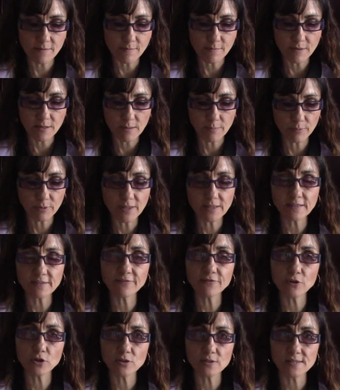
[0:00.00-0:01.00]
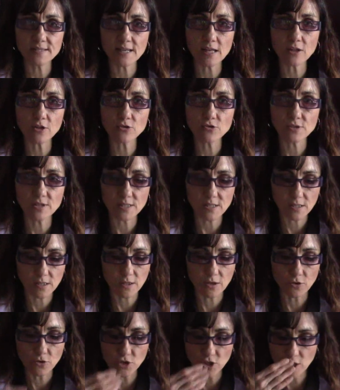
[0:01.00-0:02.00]
complete the full seller's
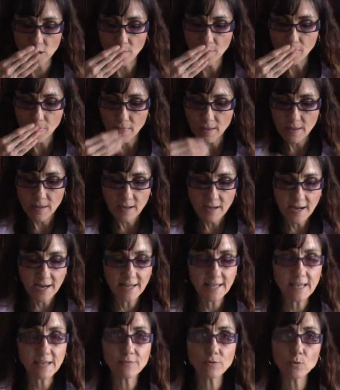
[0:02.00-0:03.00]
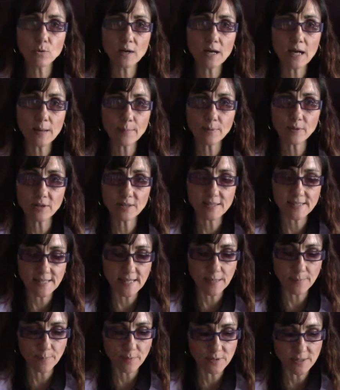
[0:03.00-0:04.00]
disclosure. I gave you a couple
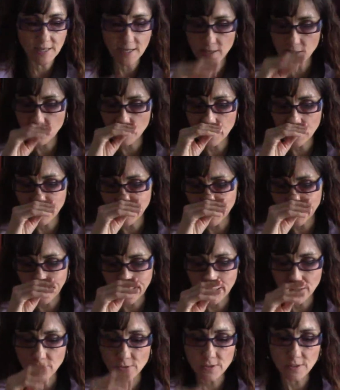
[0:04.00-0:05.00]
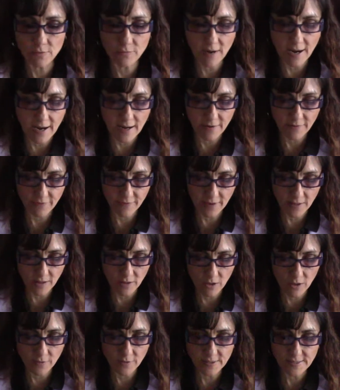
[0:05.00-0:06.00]
examples. I, again, used the RAGFEL
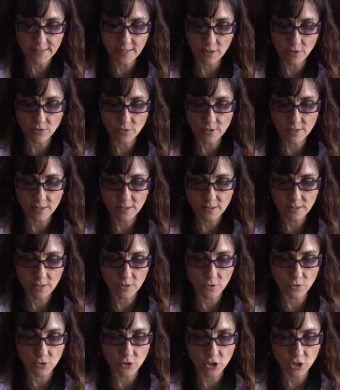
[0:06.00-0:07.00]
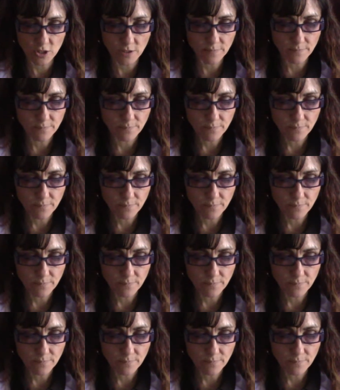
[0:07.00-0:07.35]
on the seller's disclosure.